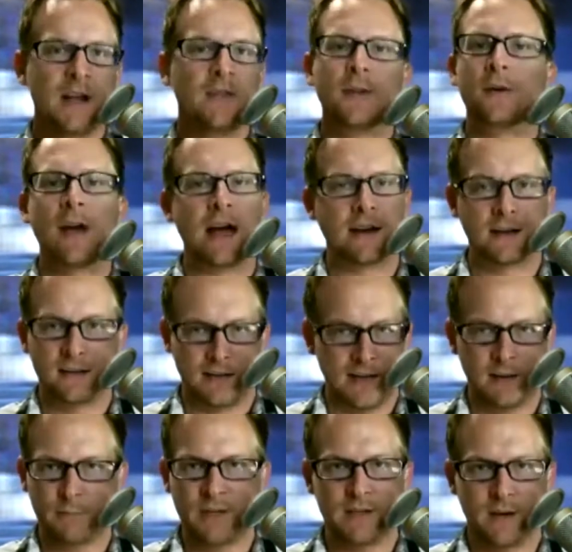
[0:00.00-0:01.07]
They're not going to let
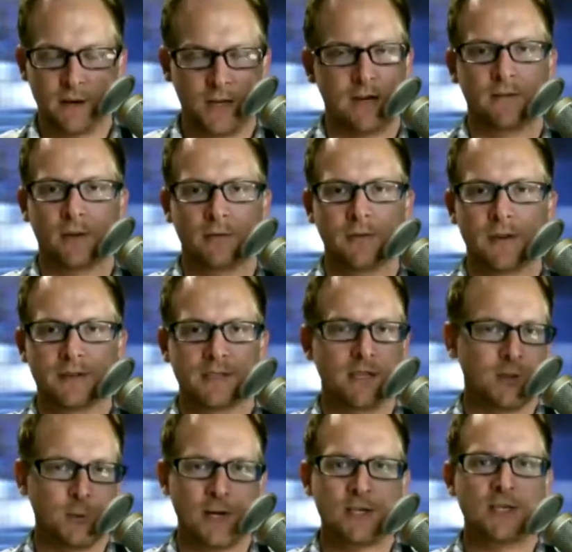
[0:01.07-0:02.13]
it be Daredevil. The
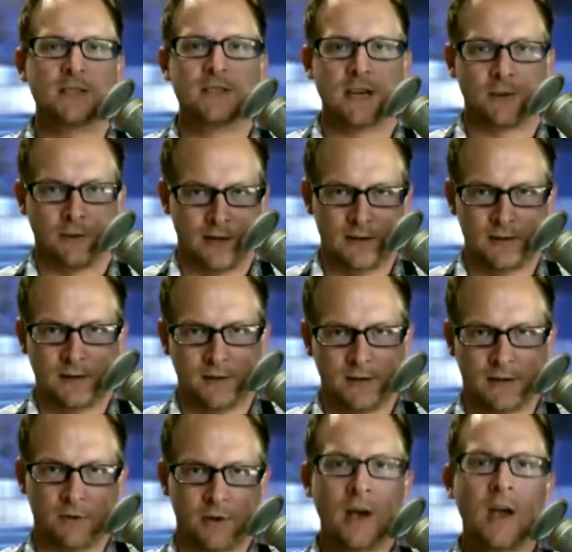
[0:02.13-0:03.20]
situations that create a
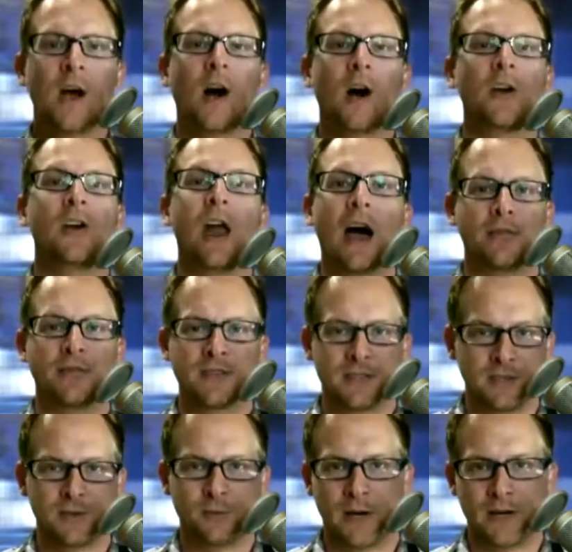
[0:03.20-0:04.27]
Daredevil are not the
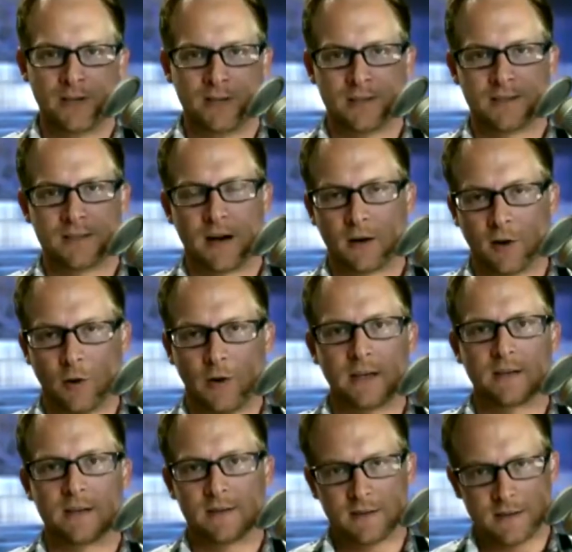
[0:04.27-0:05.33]
situations that are going
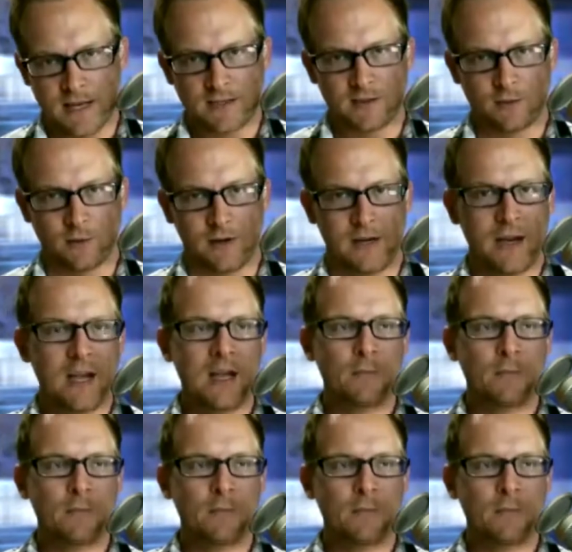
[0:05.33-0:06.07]
into this next story.